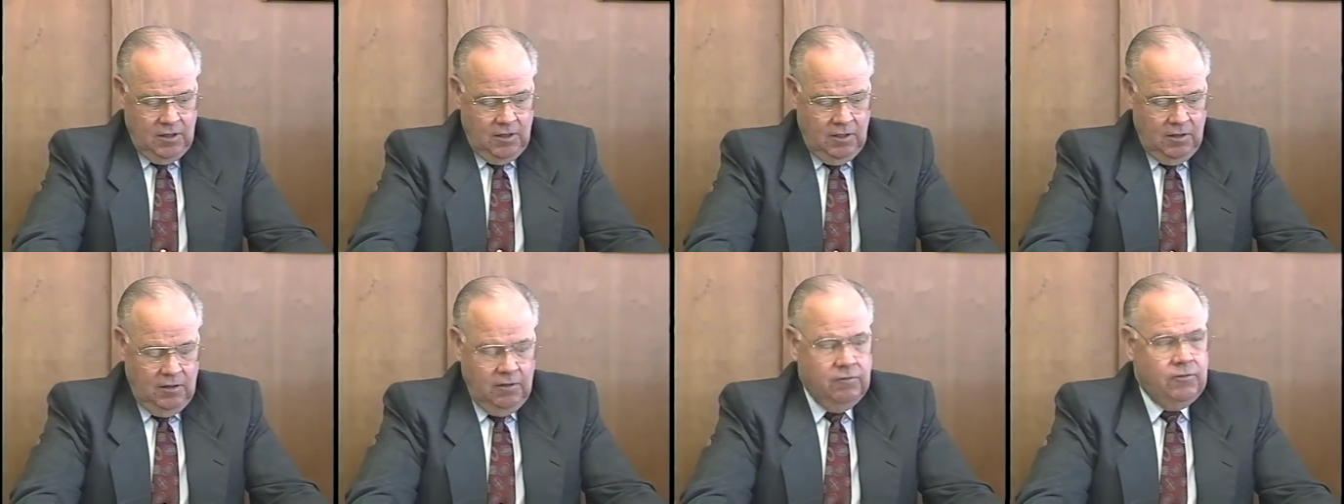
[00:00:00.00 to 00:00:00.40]

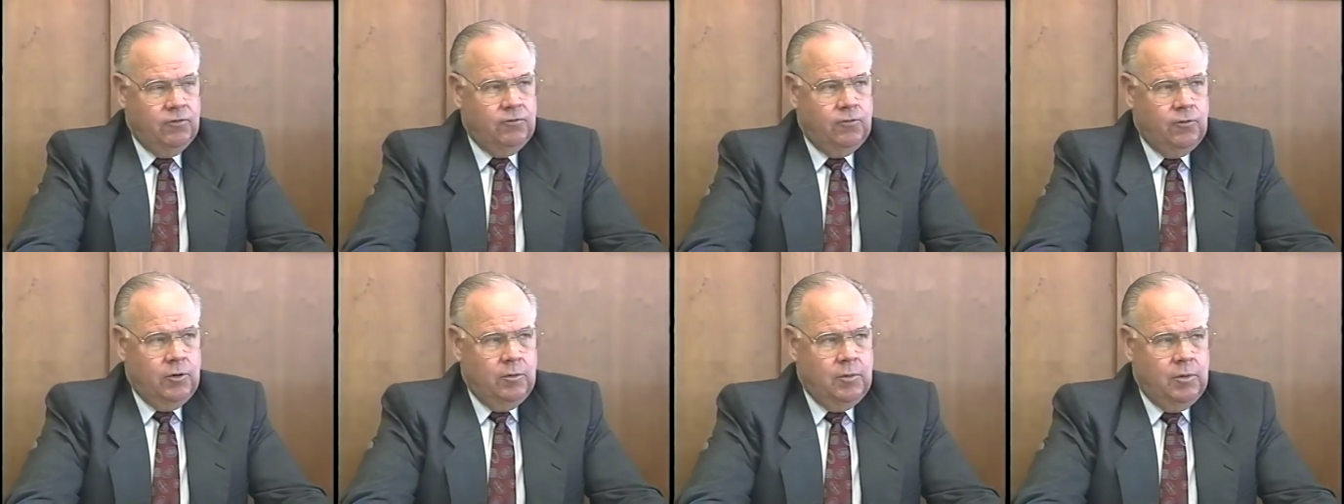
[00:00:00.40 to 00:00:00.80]
of the
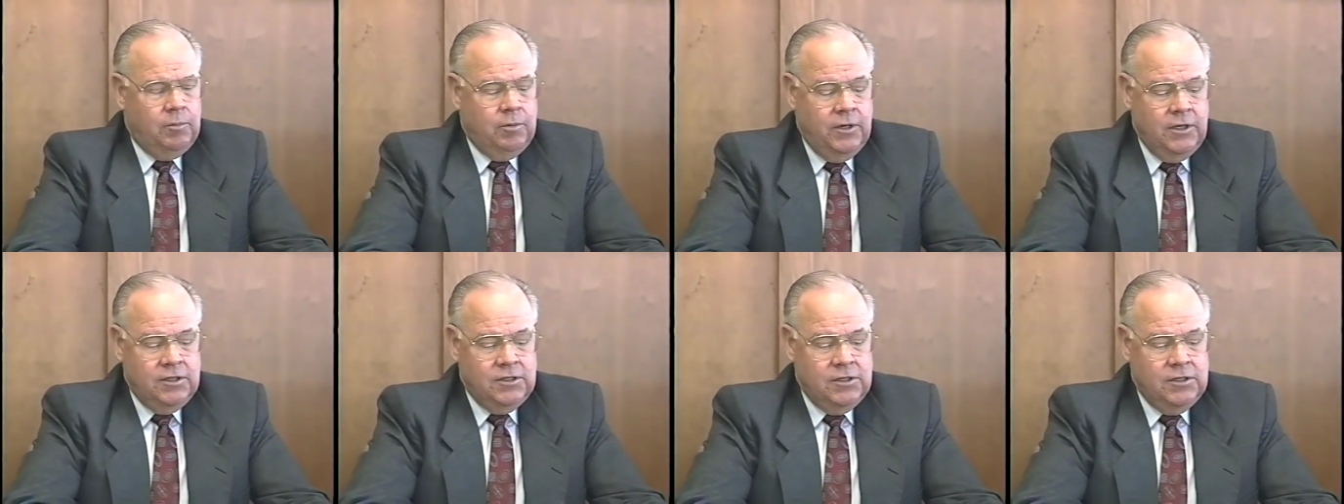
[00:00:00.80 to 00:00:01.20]
former
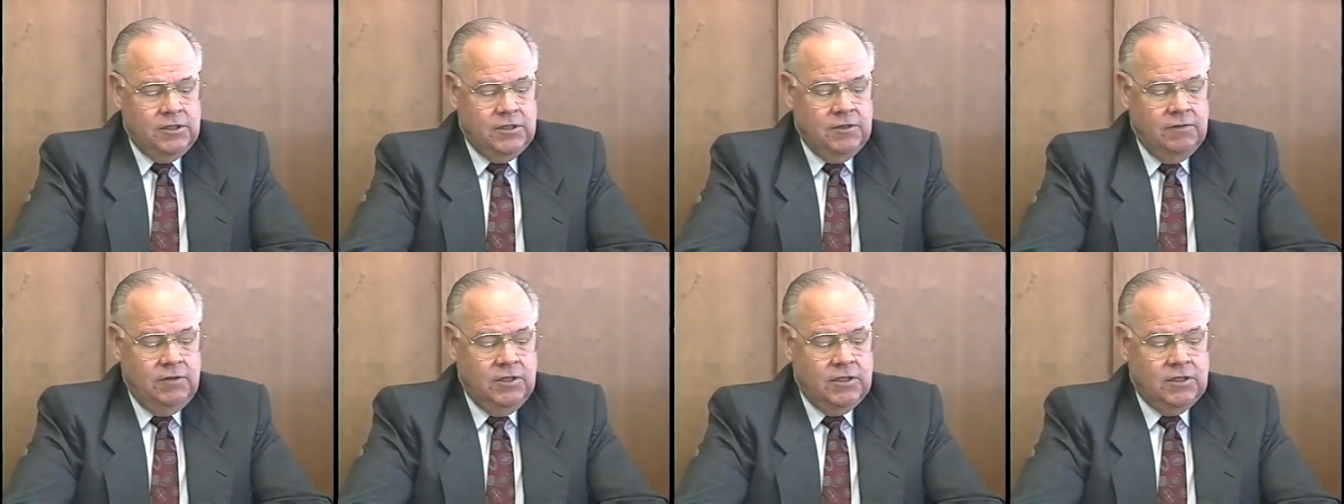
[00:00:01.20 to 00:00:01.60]
presidents
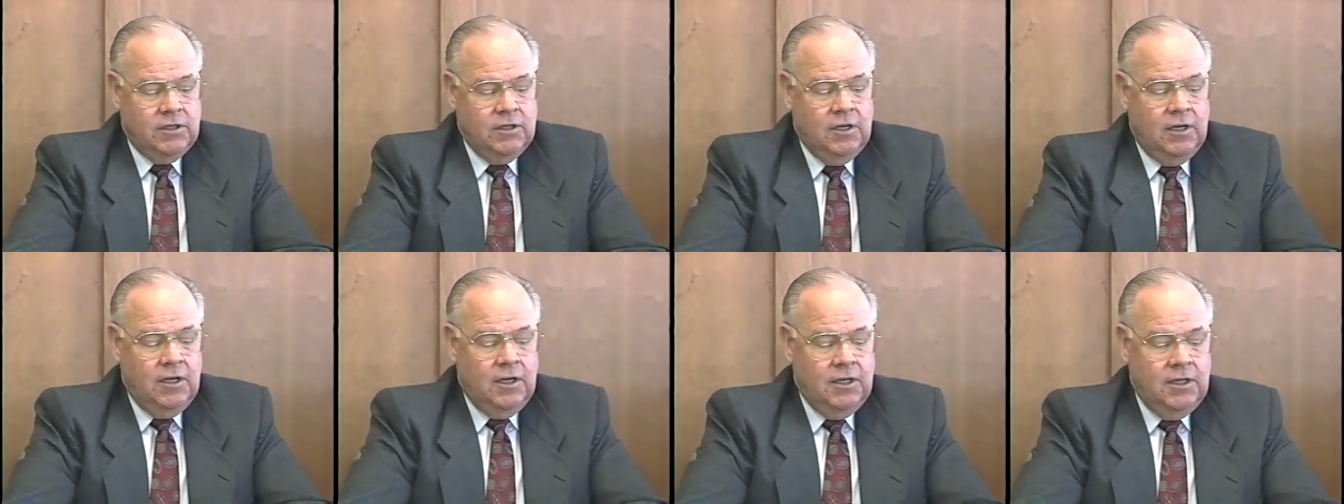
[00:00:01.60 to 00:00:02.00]
of this
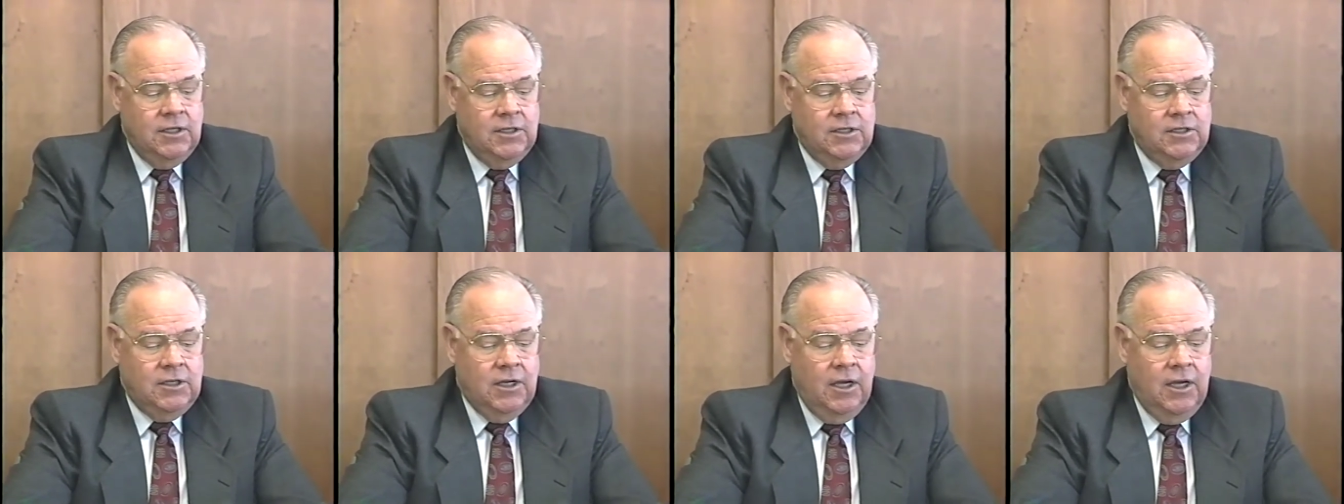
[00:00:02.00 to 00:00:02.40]

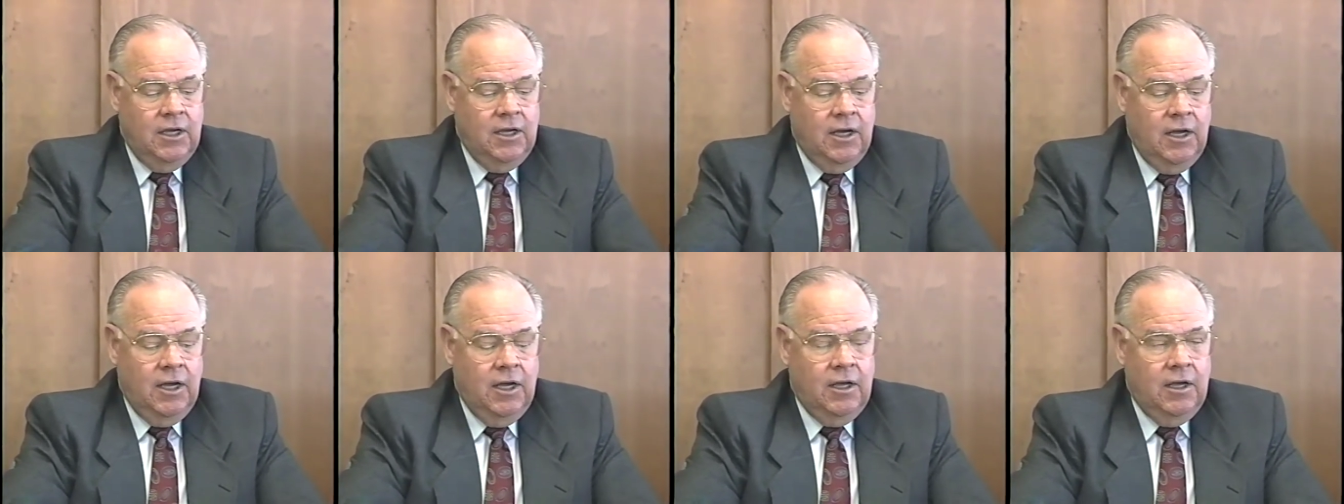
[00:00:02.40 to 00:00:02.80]
college. I,
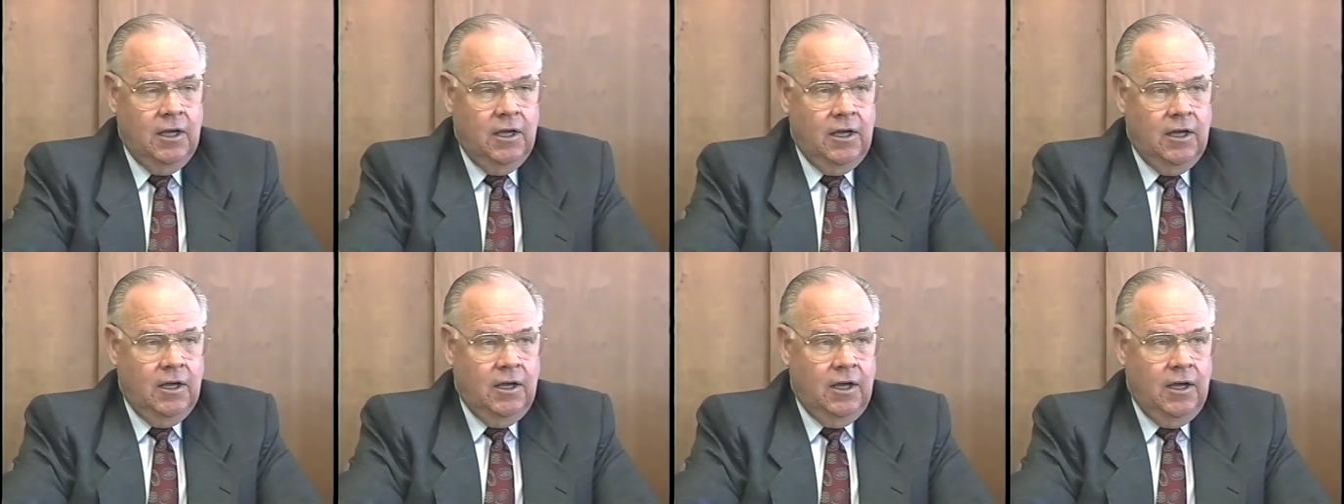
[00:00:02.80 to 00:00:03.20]
I
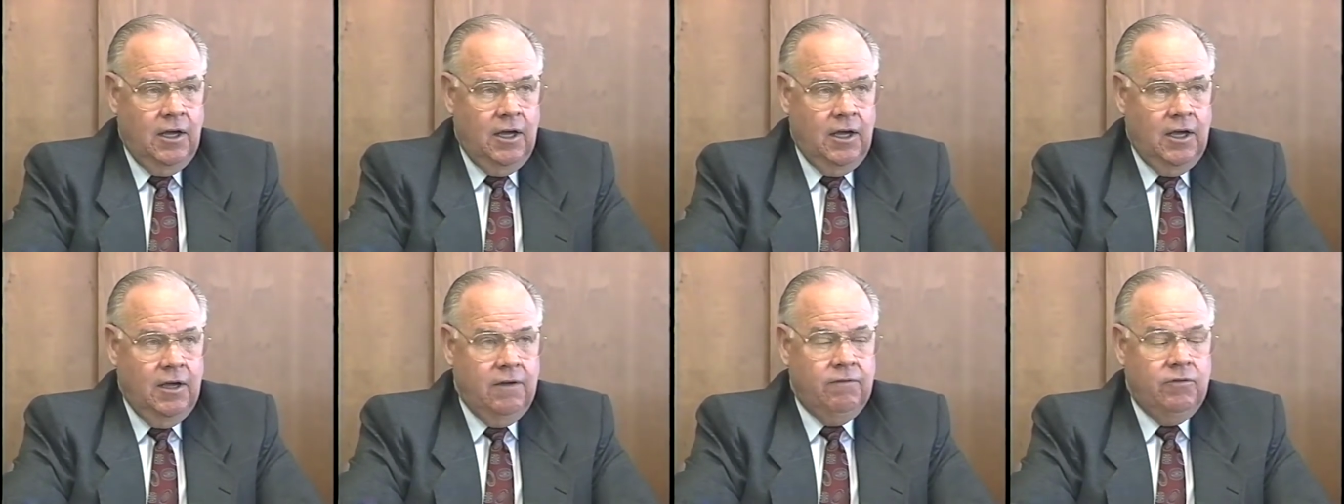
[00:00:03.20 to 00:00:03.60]
I
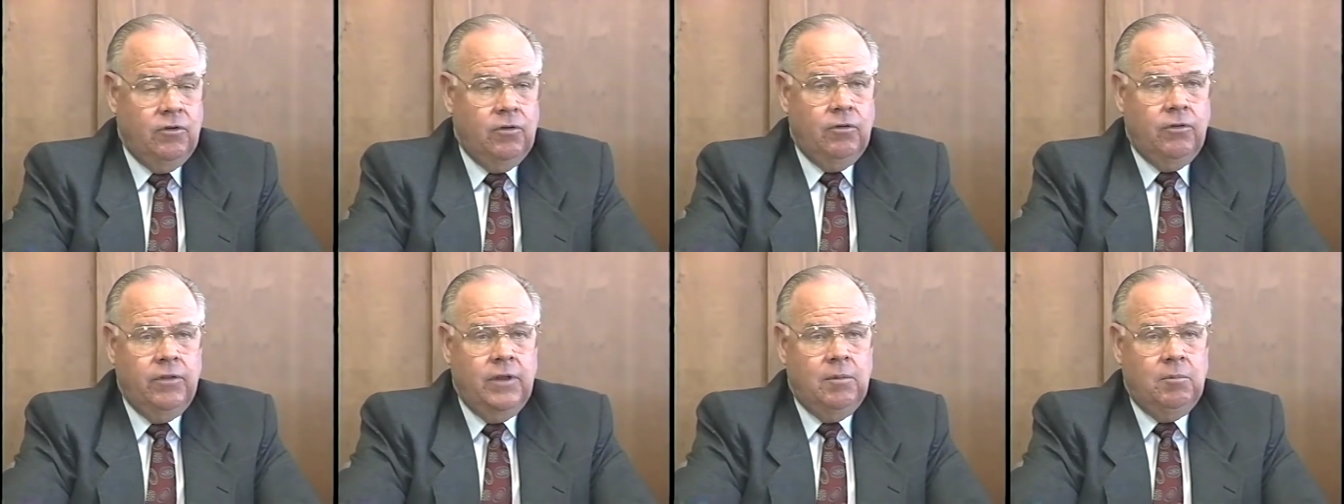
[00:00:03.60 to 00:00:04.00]
have
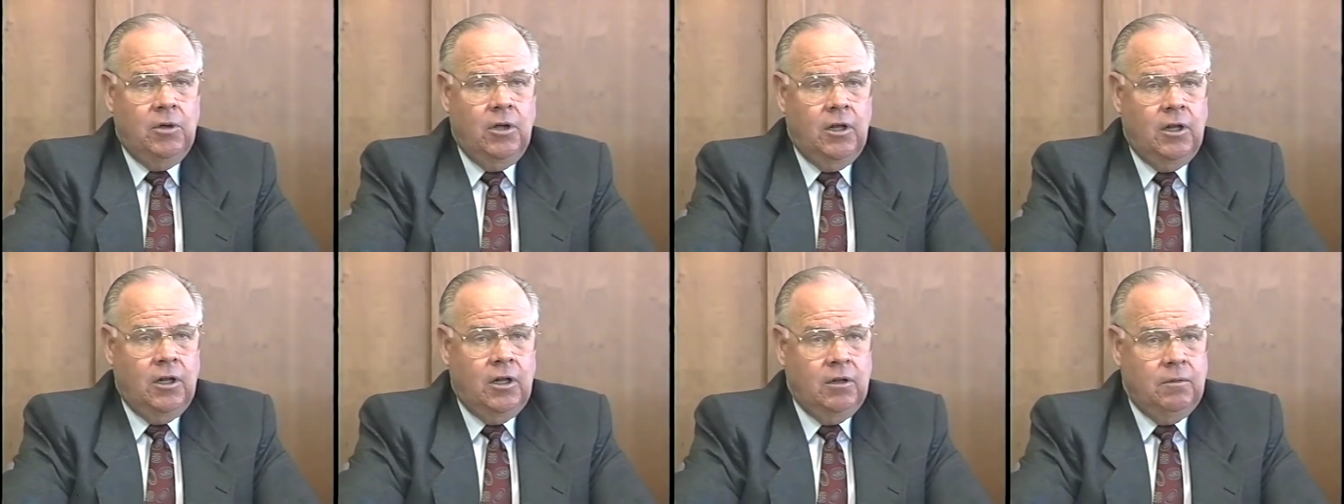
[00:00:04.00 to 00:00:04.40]
known them
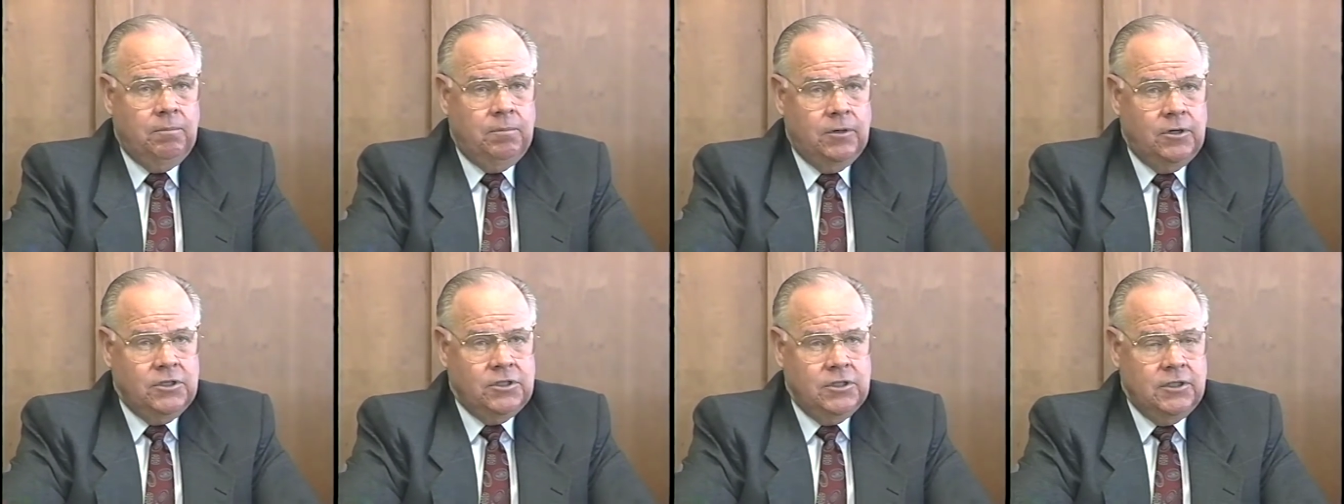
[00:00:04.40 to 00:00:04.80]
all
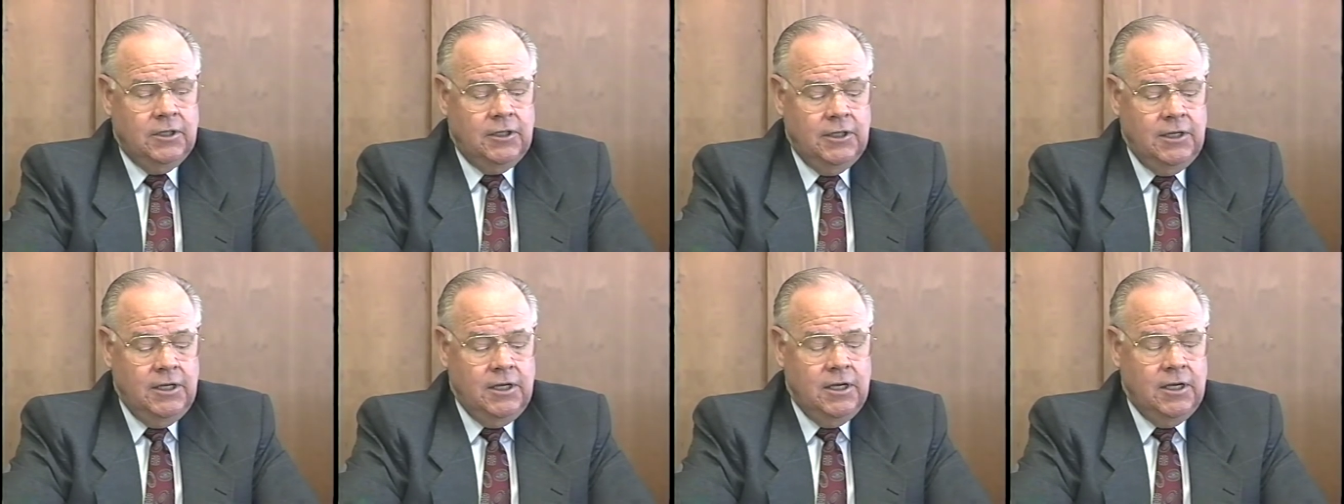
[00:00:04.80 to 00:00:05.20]

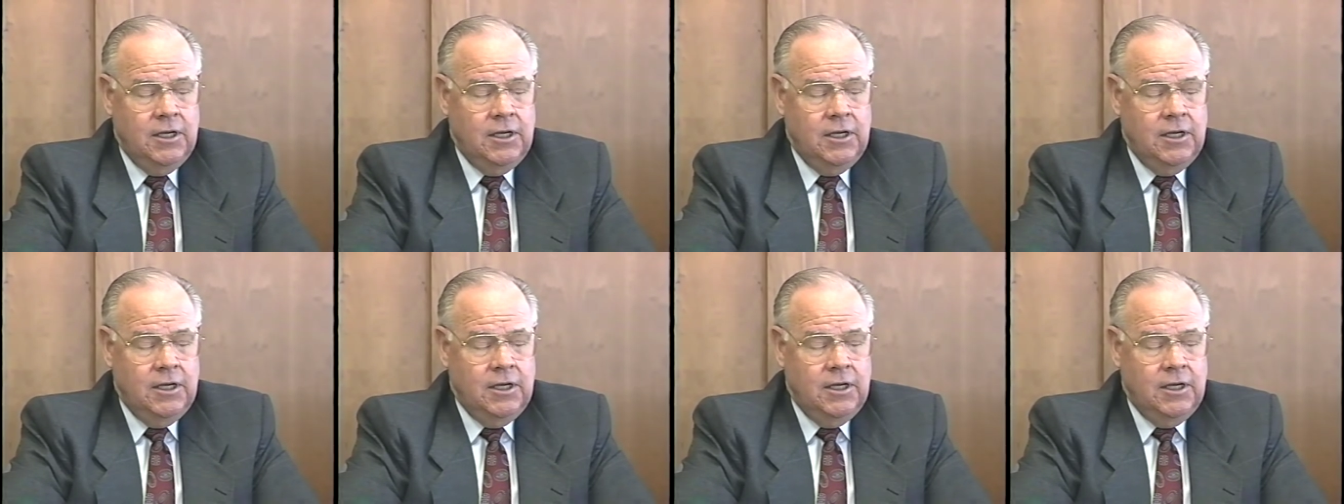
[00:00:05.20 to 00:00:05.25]
personally.